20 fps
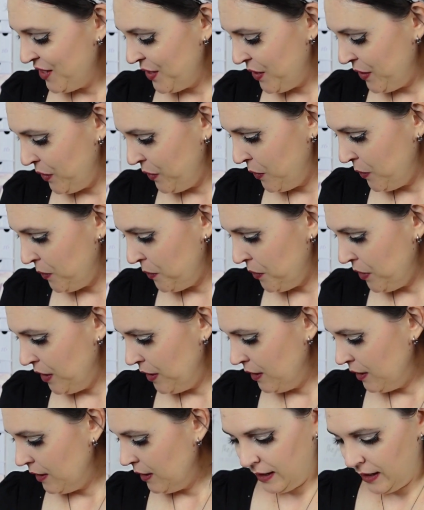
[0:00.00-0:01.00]
to
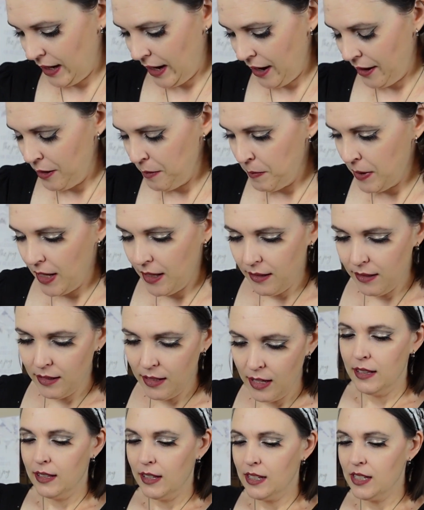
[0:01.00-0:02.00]
caramel.
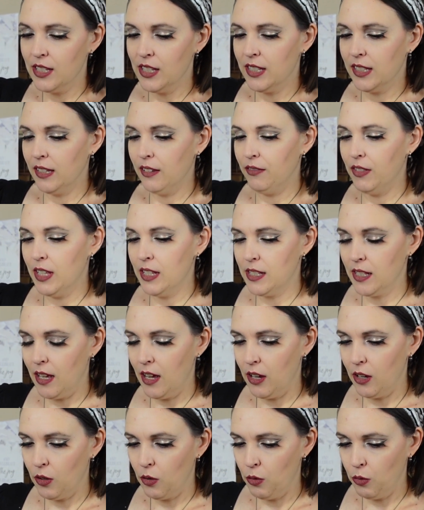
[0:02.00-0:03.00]
Let's just give these
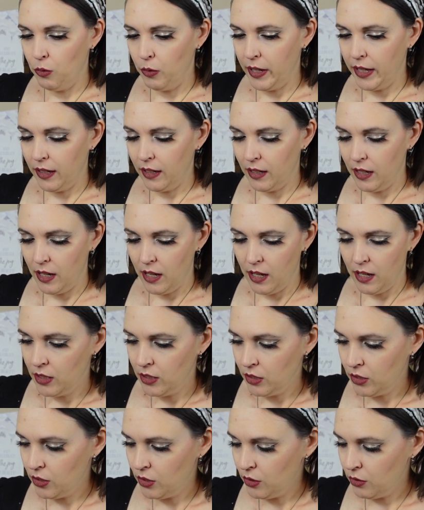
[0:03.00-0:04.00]
a quick
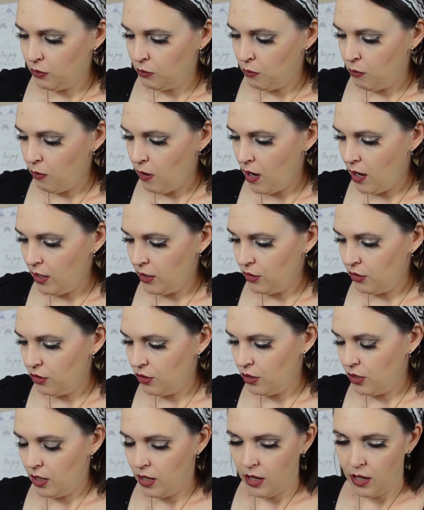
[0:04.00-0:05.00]

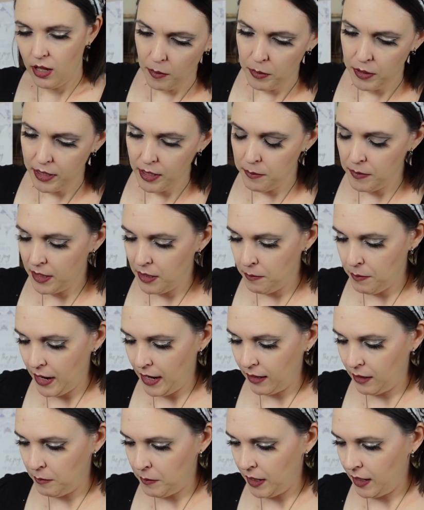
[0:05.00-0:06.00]
swatch. Put them on the
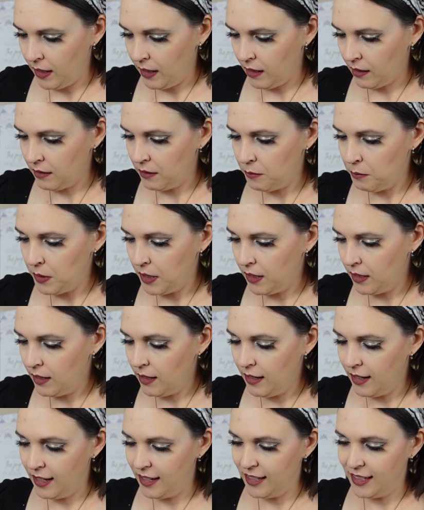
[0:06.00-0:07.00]
back of my hand
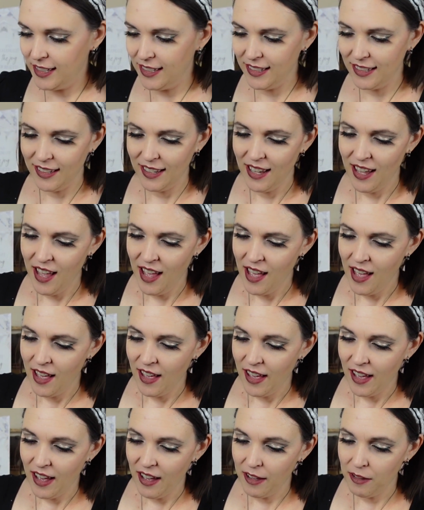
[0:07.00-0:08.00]
because
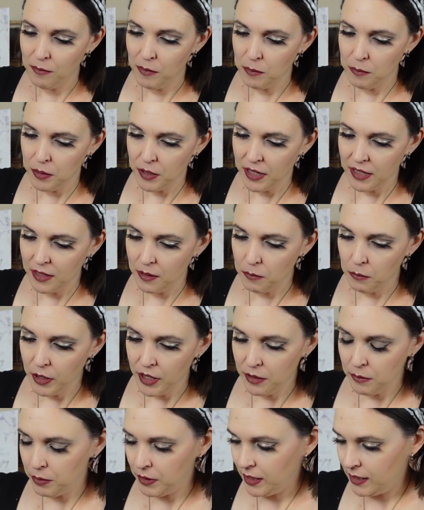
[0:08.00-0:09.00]
I've been putting them
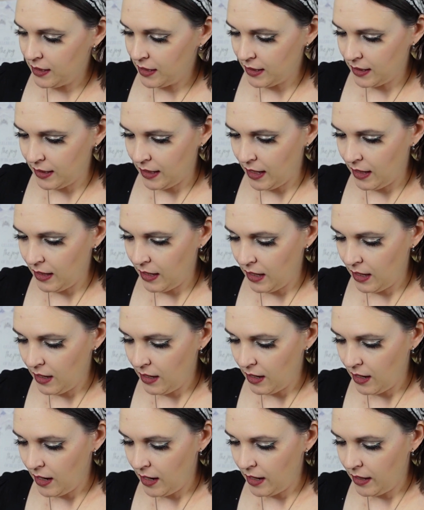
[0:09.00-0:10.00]
weird places lately
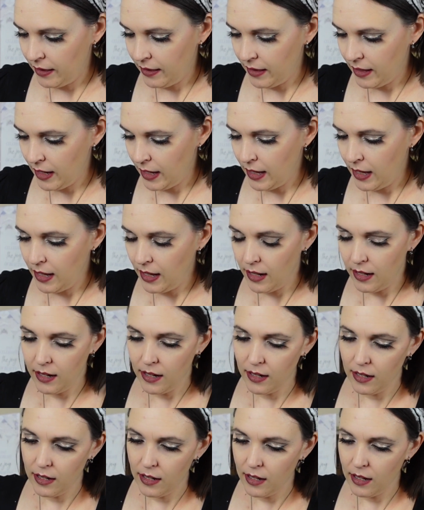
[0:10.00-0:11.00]
and then
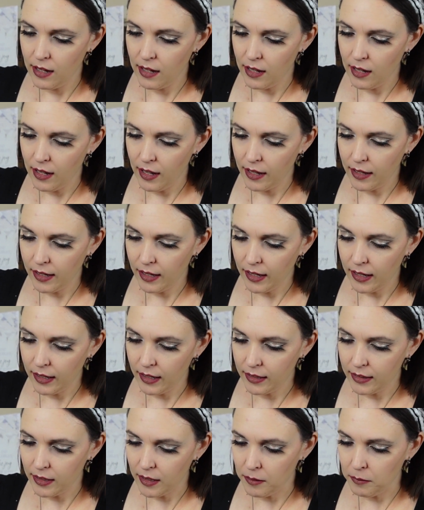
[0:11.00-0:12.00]
I can't
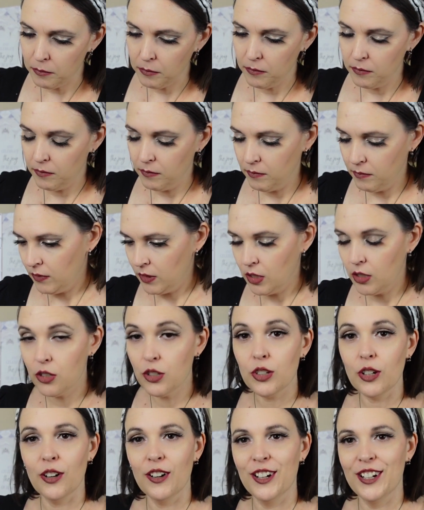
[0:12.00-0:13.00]
get them to
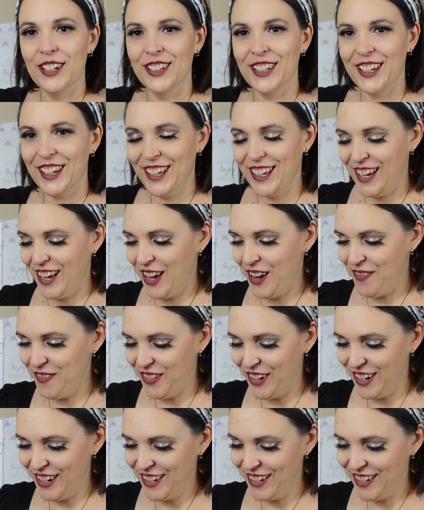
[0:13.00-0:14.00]
show on the camera.